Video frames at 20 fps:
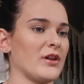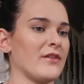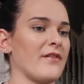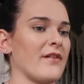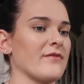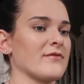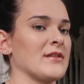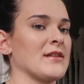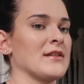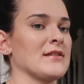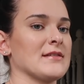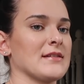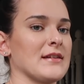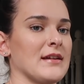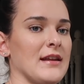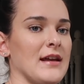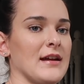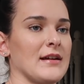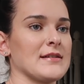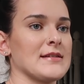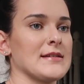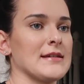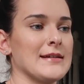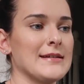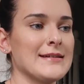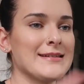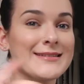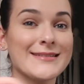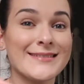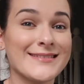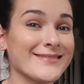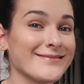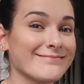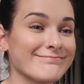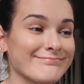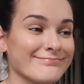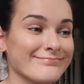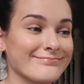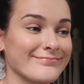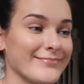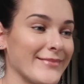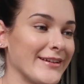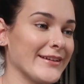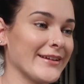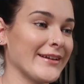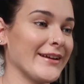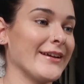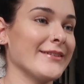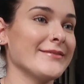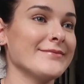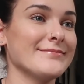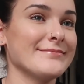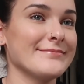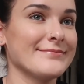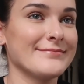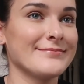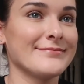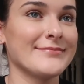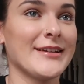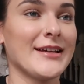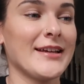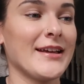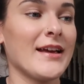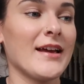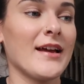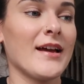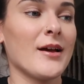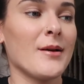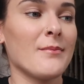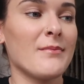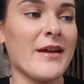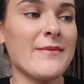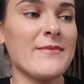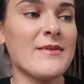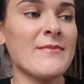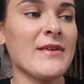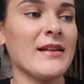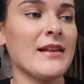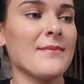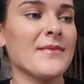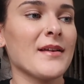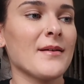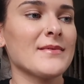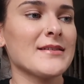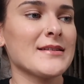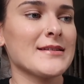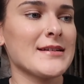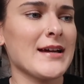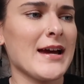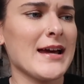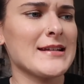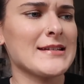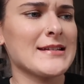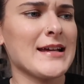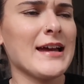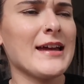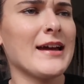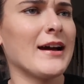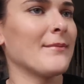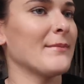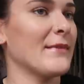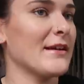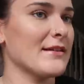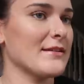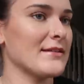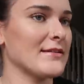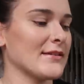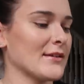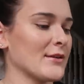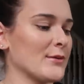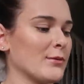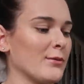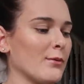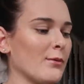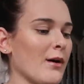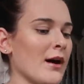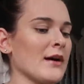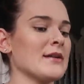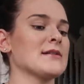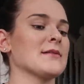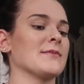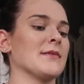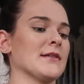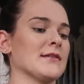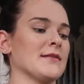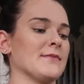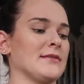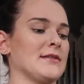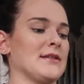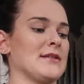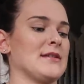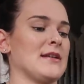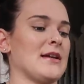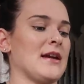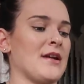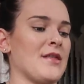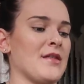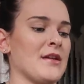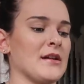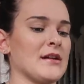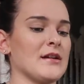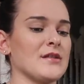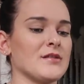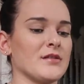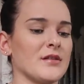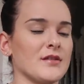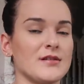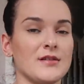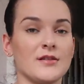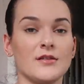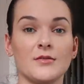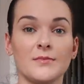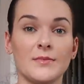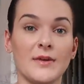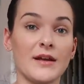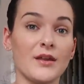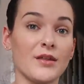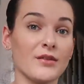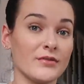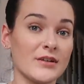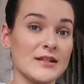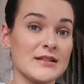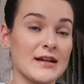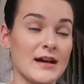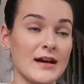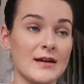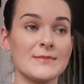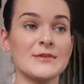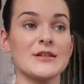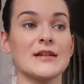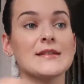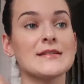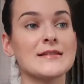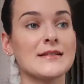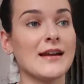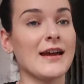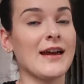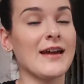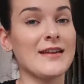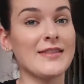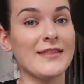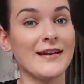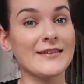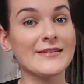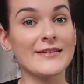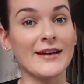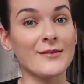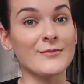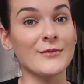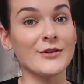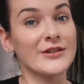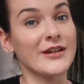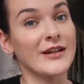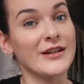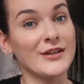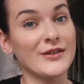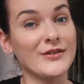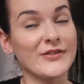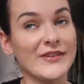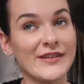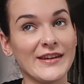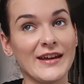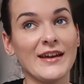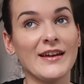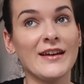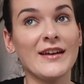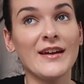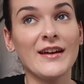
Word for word: if everything's connected. I don't know. Maybe my laptop's as tired as I am. That is quite a possibility. I think I charged it up like three times yesterday. That's how much I used it.